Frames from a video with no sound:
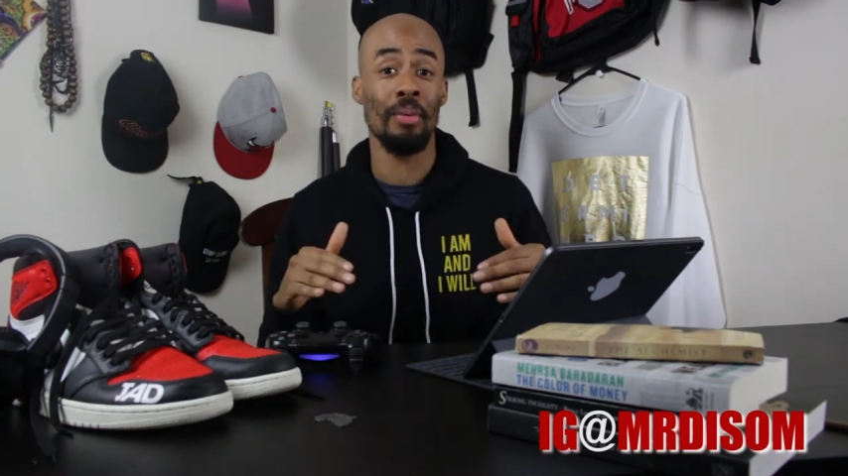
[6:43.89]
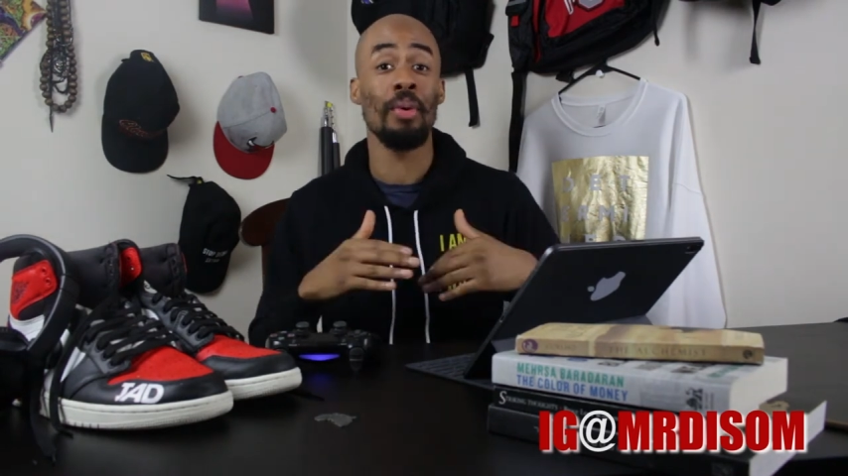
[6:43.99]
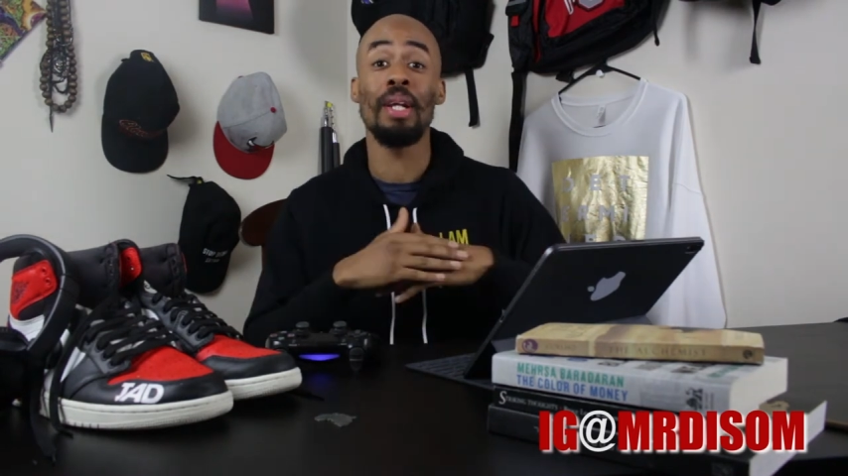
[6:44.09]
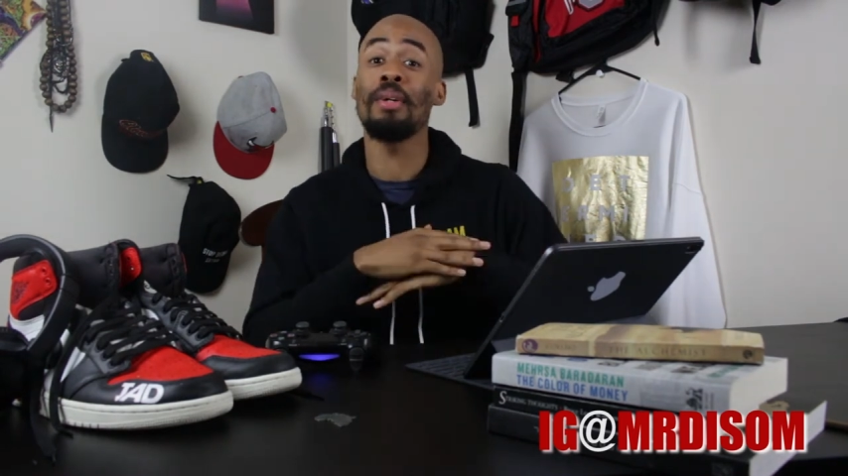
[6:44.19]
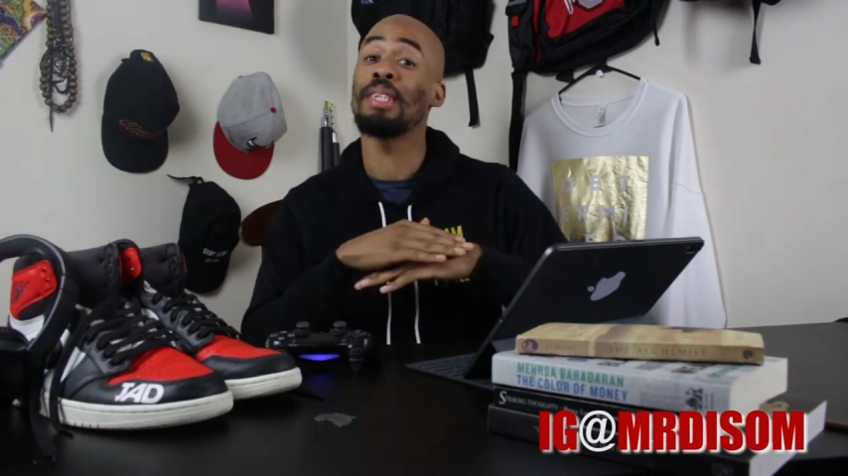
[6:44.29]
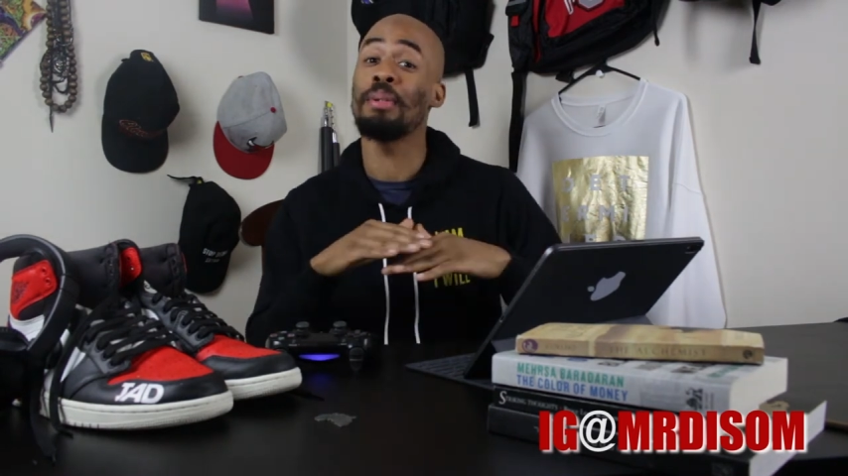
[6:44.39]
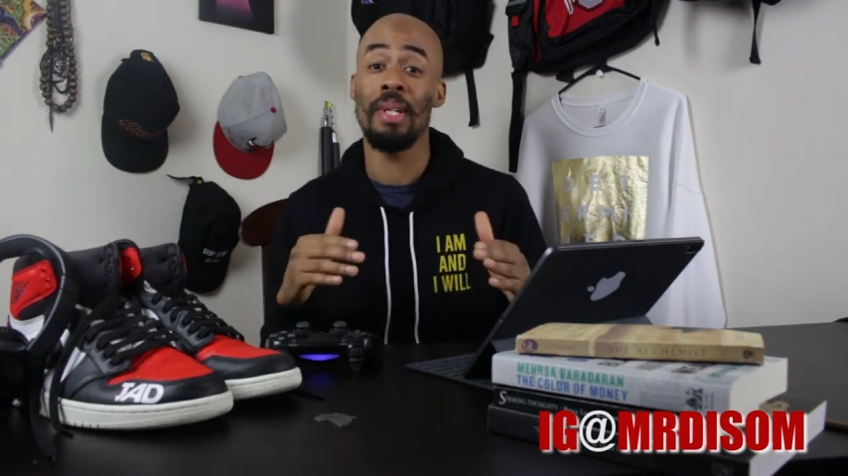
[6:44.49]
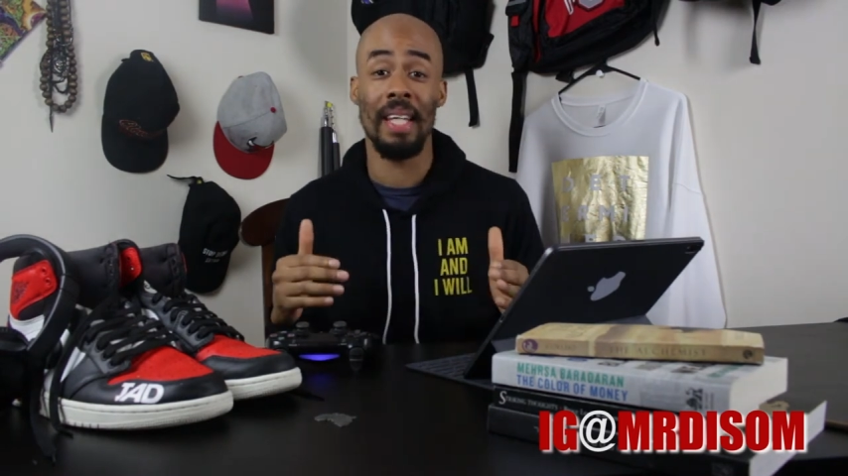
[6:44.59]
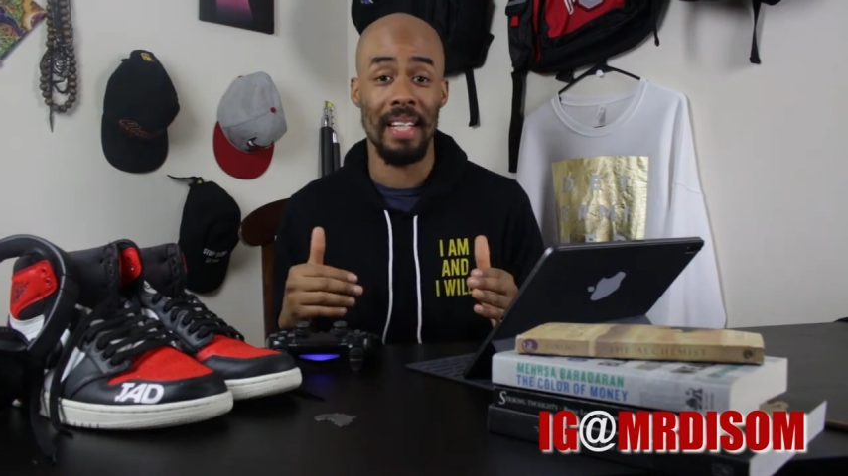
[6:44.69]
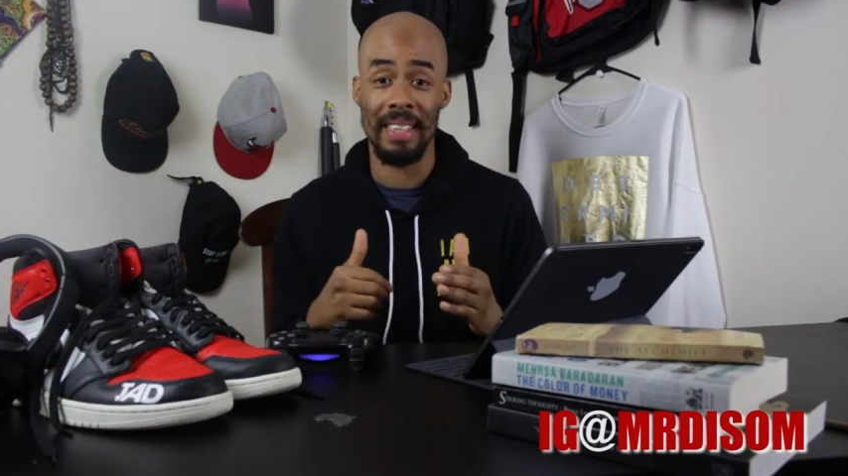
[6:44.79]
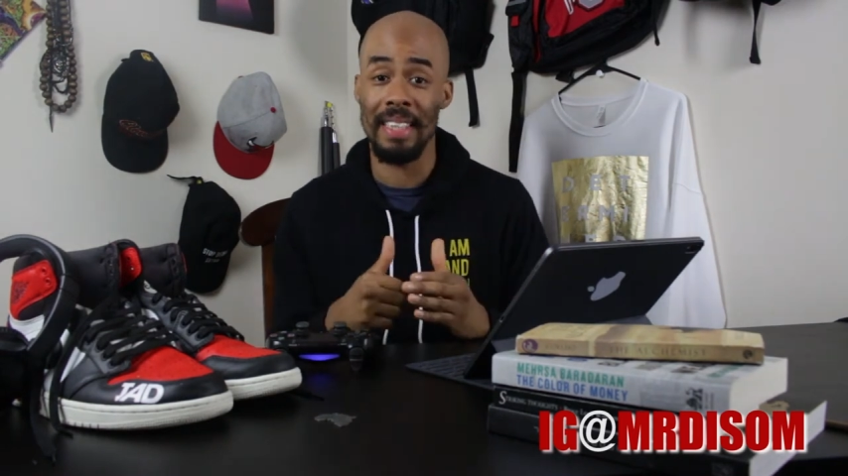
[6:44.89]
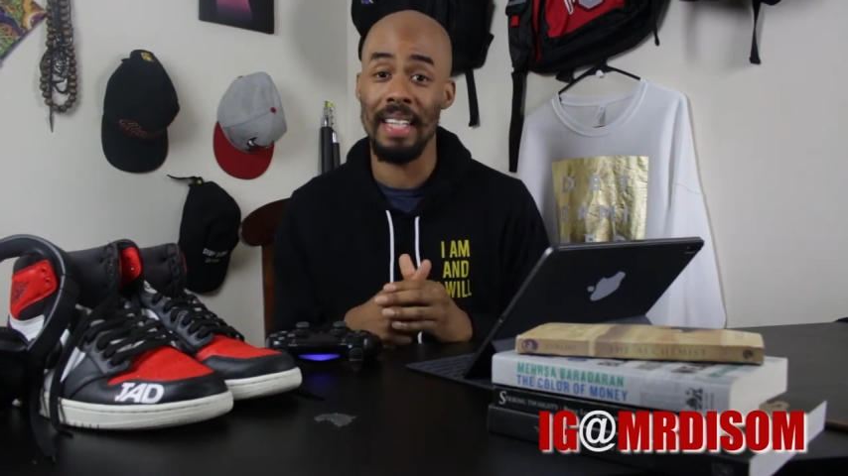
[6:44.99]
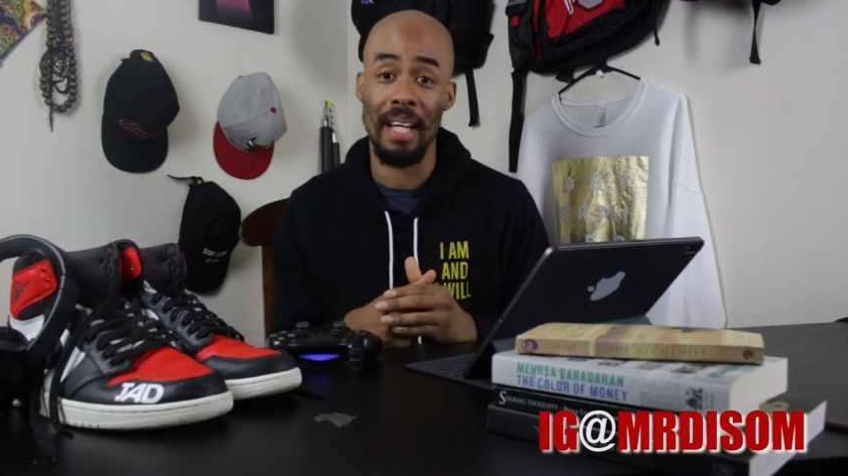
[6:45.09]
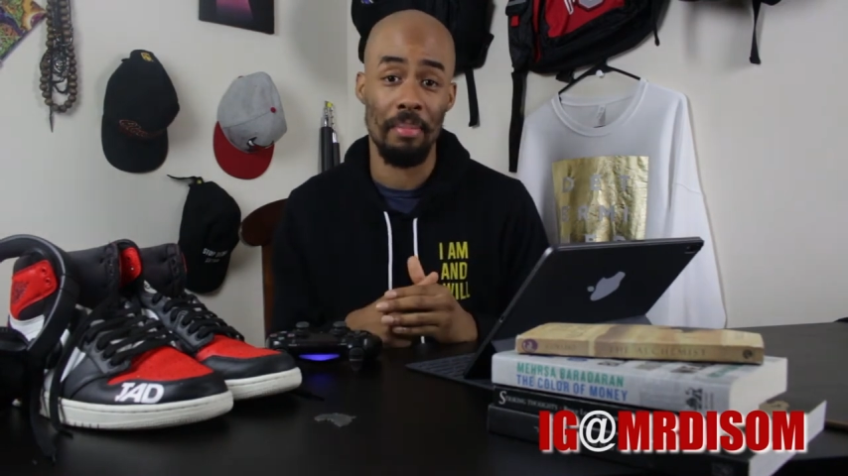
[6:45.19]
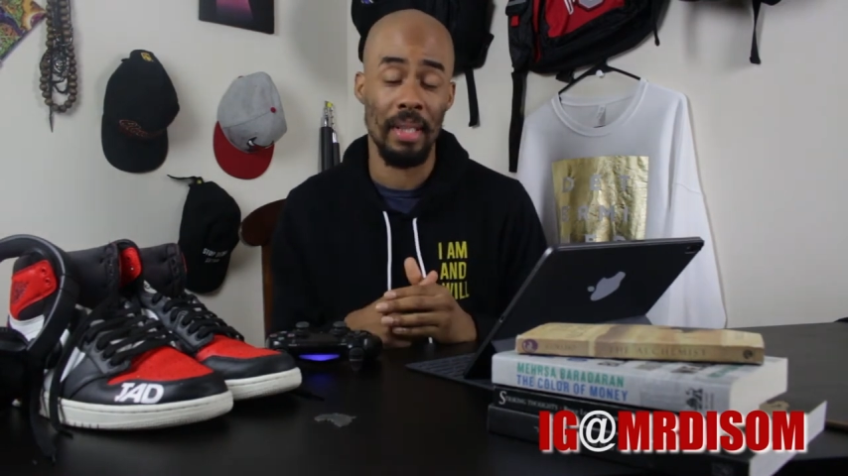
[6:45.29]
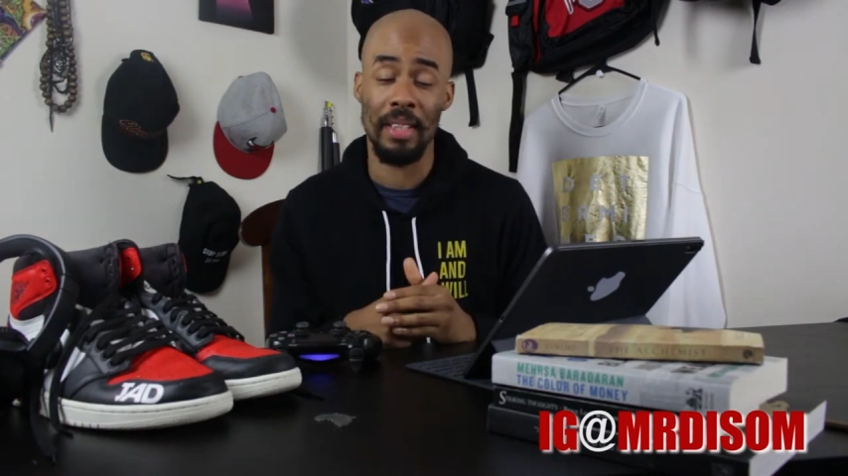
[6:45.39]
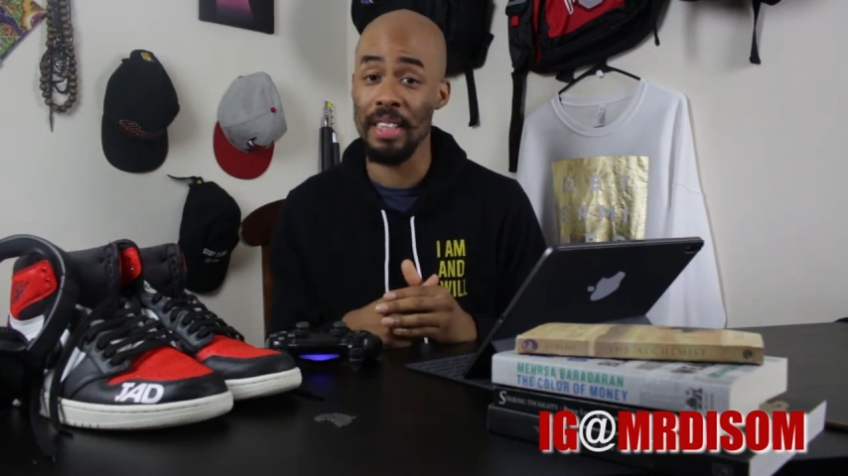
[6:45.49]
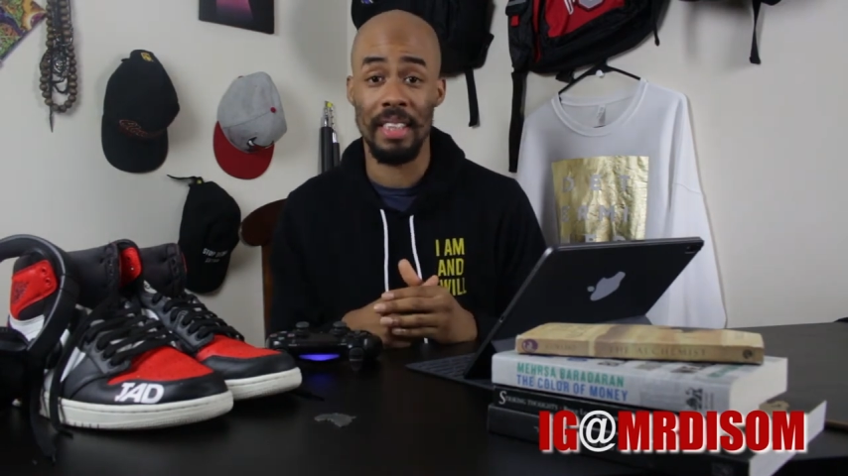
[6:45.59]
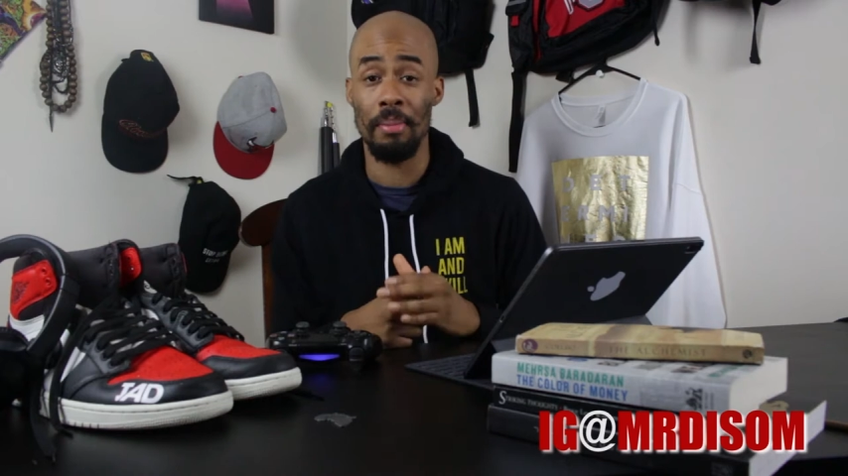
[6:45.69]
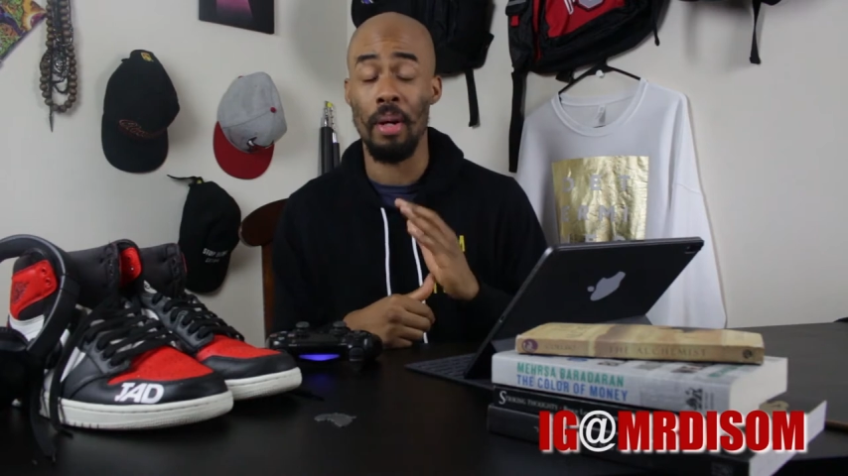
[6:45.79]
You really gonna see me get into depth and
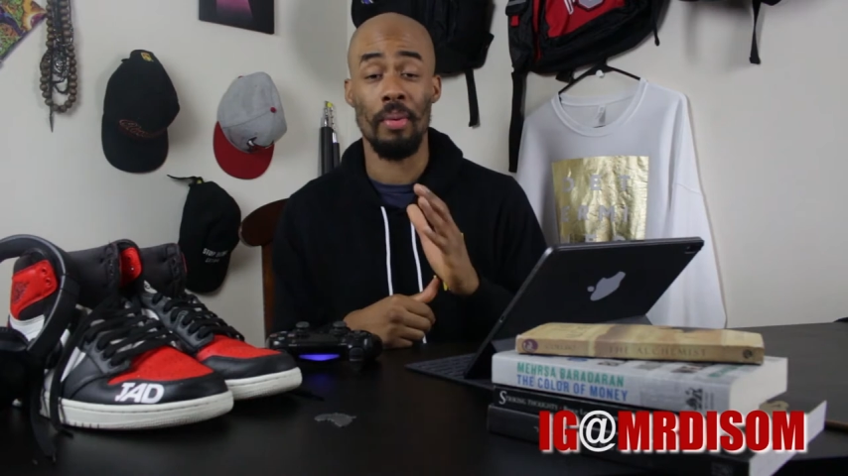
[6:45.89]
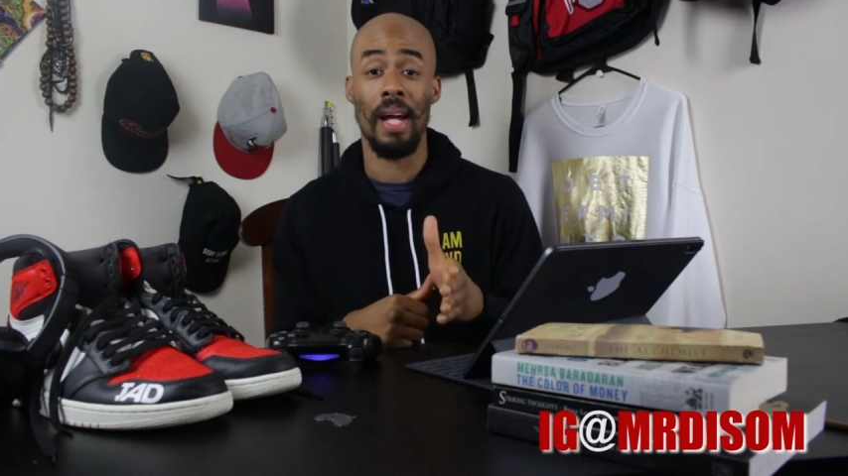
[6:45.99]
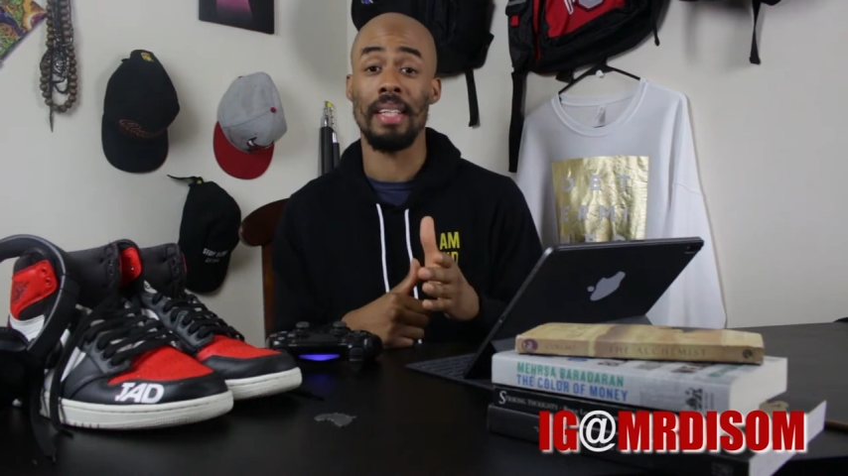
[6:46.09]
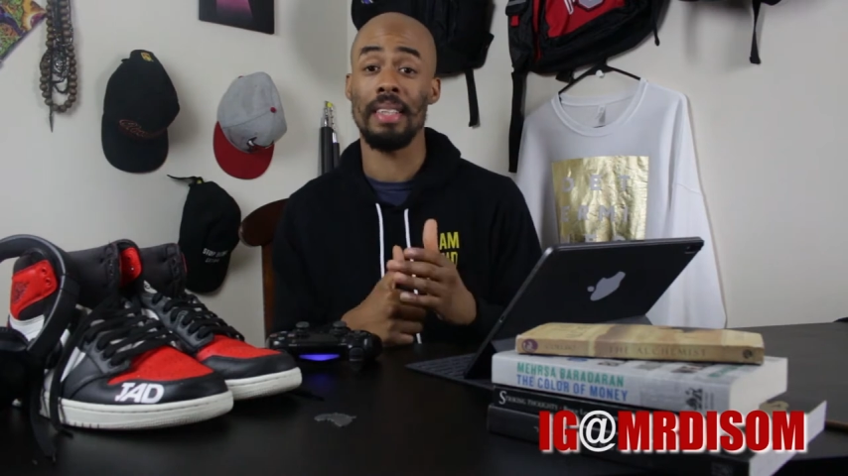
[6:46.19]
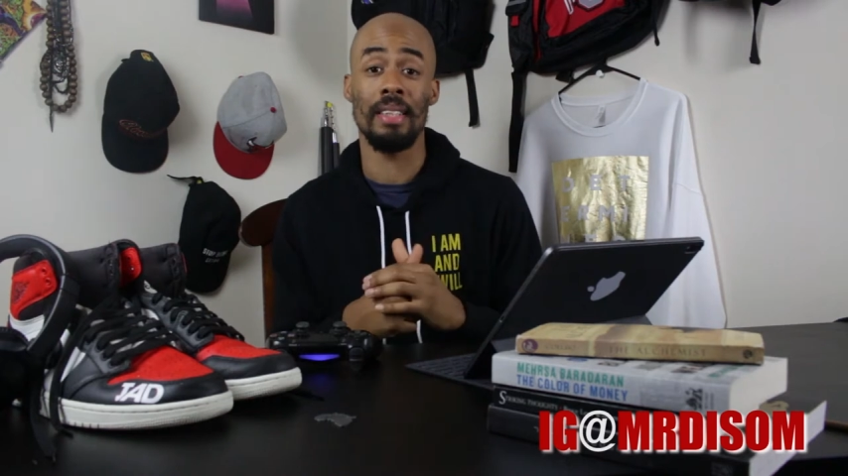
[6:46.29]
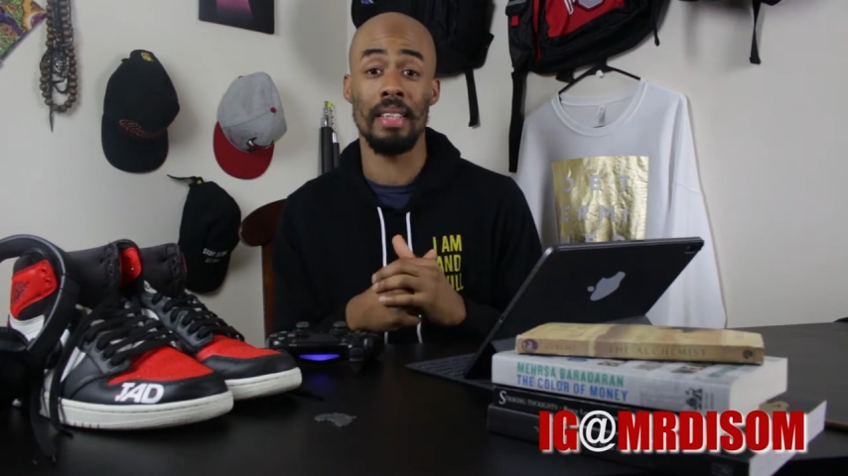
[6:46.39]
just see my reaction